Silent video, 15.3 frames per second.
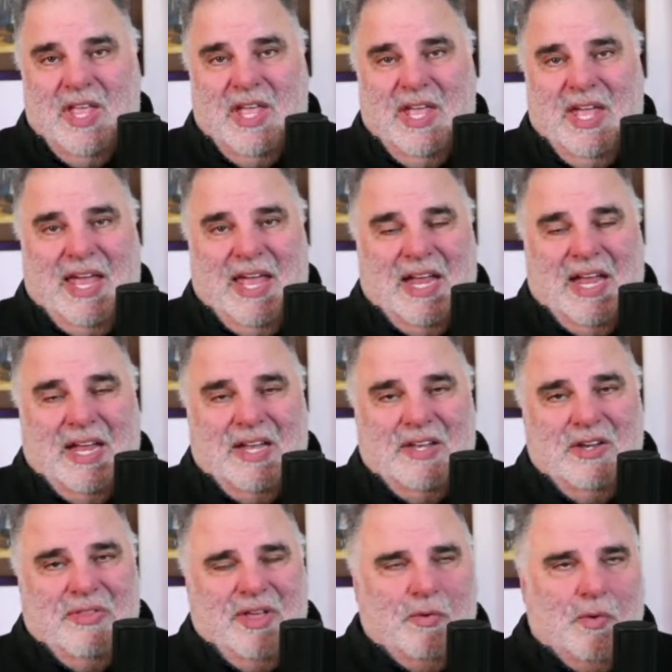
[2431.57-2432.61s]
And you
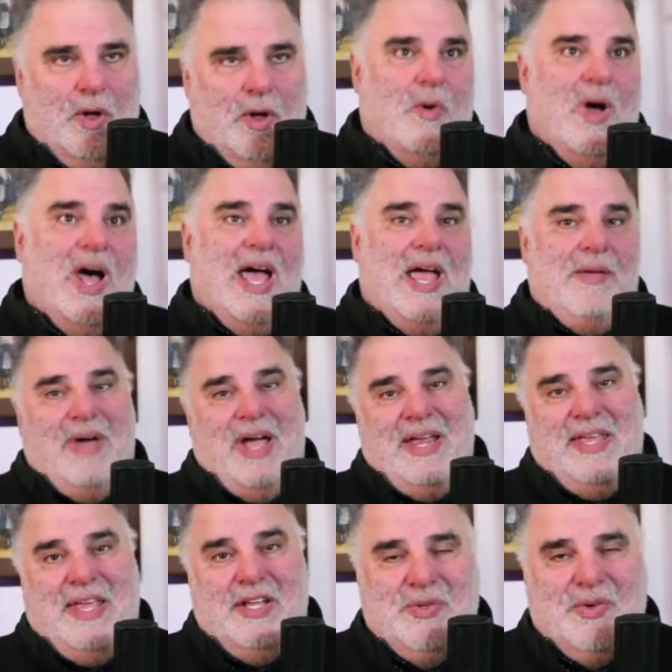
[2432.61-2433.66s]
think, well, why? My
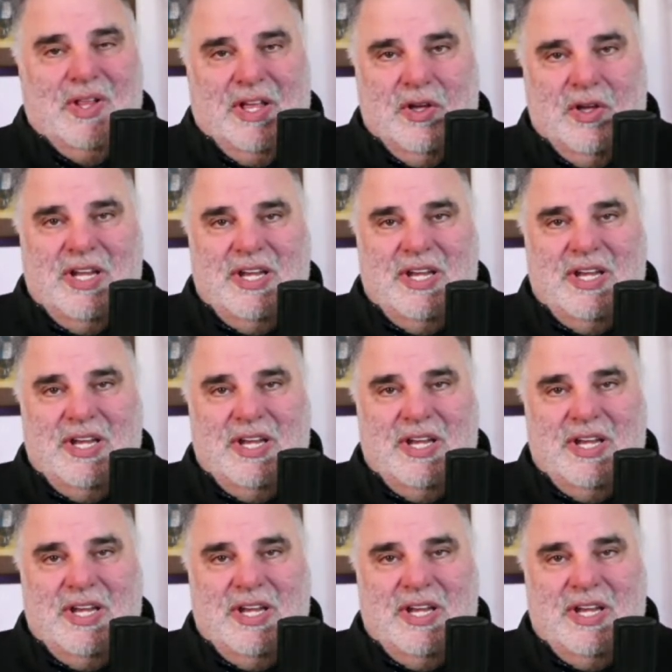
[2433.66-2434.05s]
kid's really good.